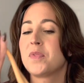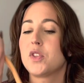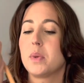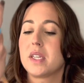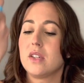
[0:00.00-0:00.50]

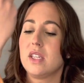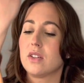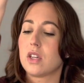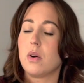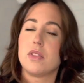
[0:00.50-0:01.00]
So it can either
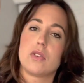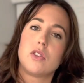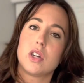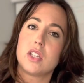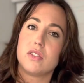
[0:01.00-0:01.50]
go in the
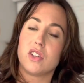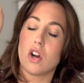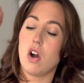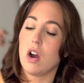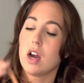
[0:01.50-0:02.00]
crook of your
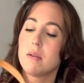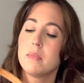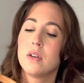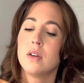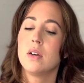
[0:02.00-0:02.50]
arm
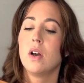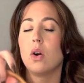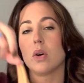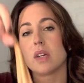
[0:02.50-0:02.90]
or